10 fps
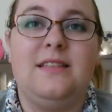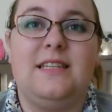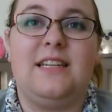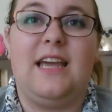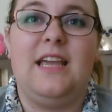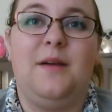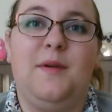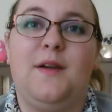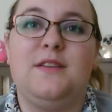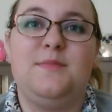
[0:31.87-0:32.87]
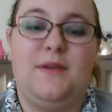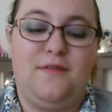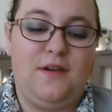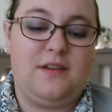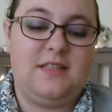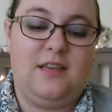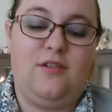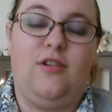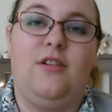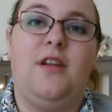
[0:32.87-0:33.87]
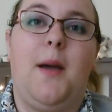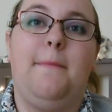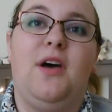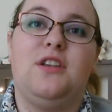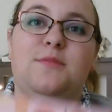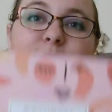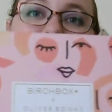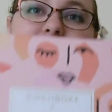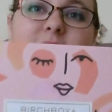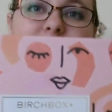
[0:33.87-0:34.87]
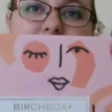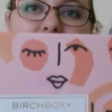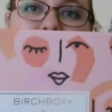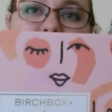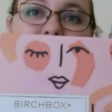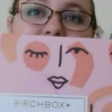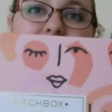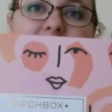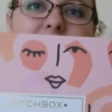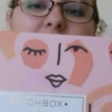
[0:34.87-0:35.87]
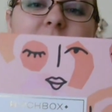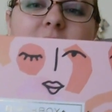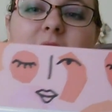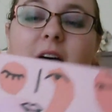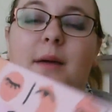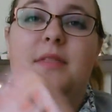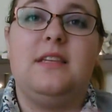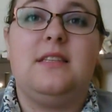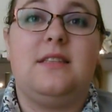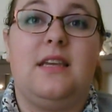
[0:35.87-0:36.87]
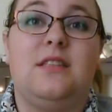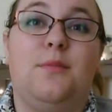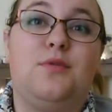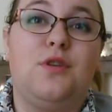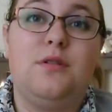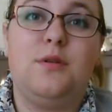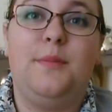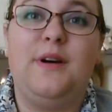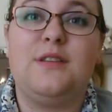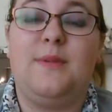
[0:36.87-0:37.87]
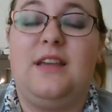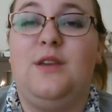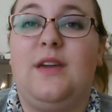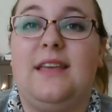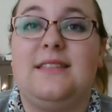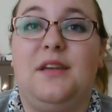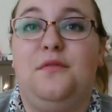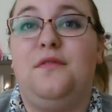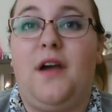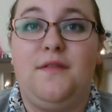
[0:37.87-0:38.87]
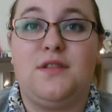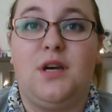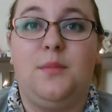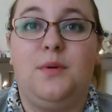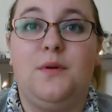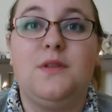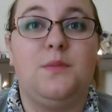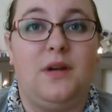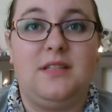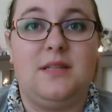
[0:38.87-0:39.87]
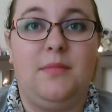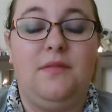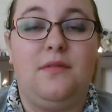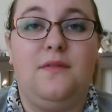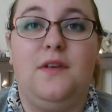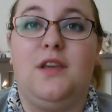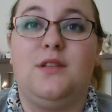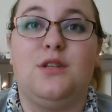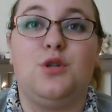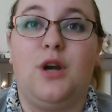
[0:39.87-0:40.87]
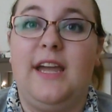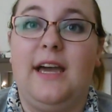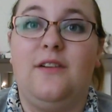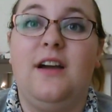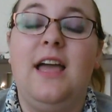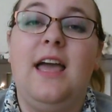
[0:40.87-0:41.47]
Today I'm going to be focusing on Birchbox. That's this here. This is a subscription box where you get sent 5 samples once a month for you to try out,